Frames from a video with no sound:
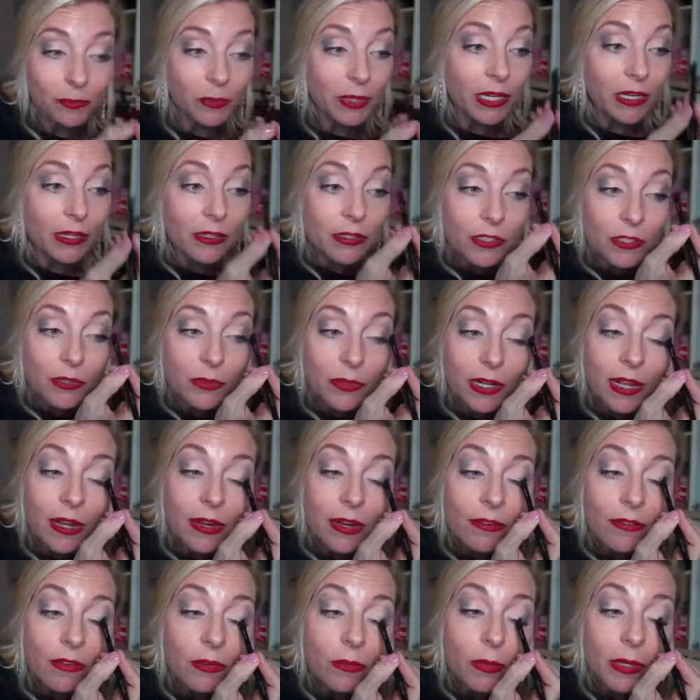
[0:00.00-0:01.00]
We can do
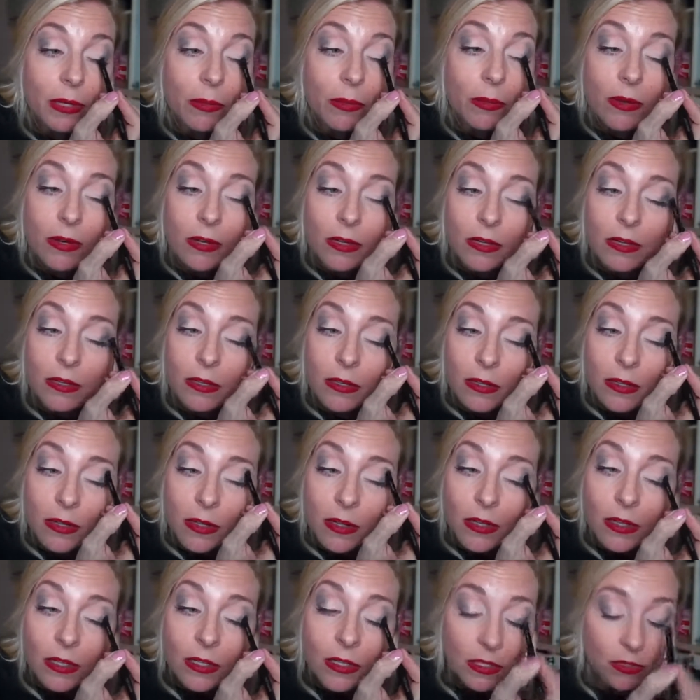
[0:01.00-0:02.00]
whatever we want,
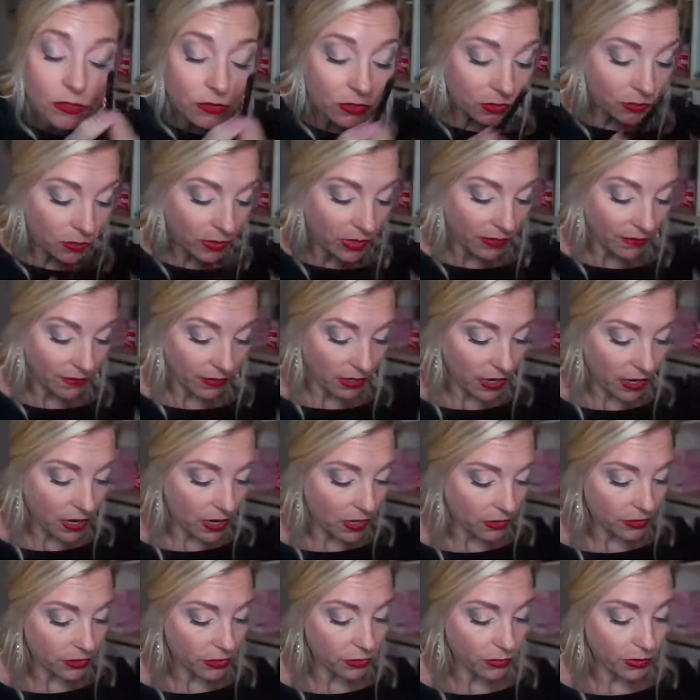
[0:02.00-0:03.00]
use whatever
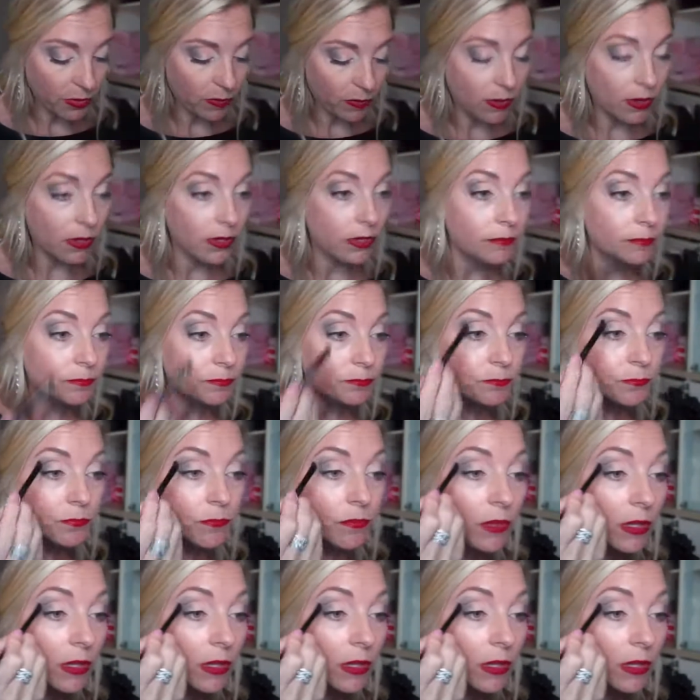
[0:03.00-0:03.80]
colors we want.